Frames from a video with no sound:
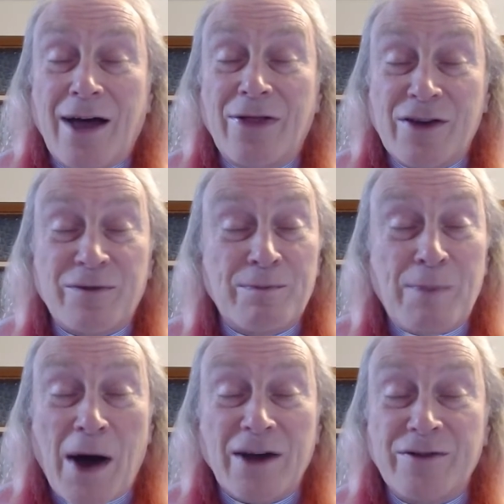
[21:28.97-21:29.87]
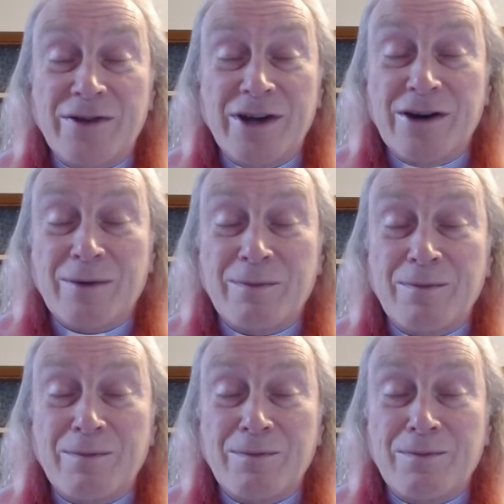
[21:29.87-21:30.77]
And this past year,
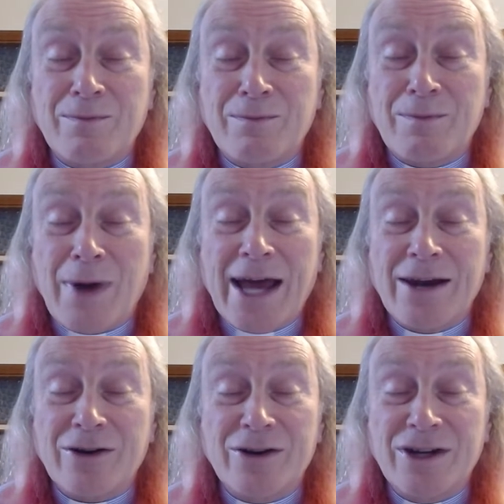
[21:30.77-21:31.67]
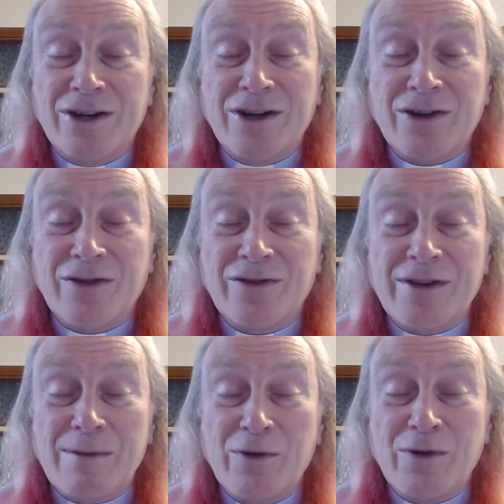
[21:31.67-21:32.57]
my energy just
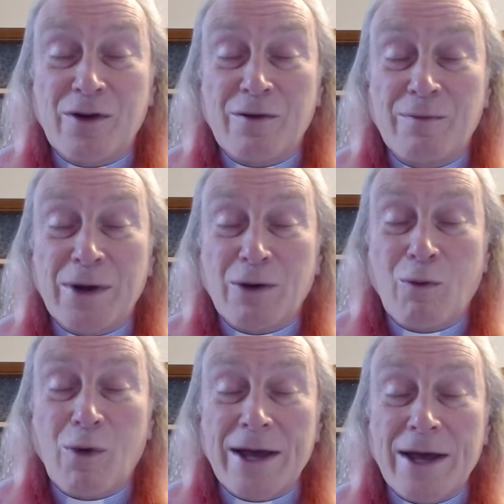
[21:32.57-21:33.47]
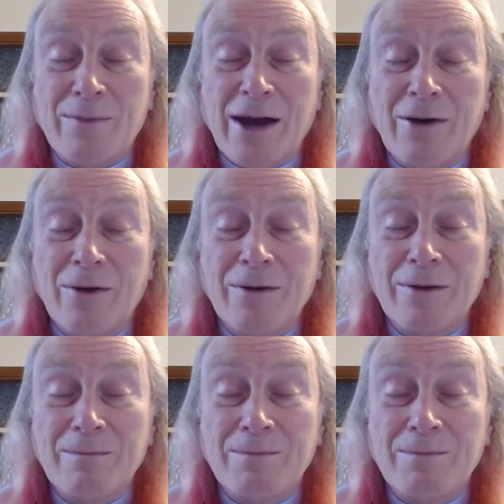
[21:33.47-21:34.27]
seems to have been wiped out.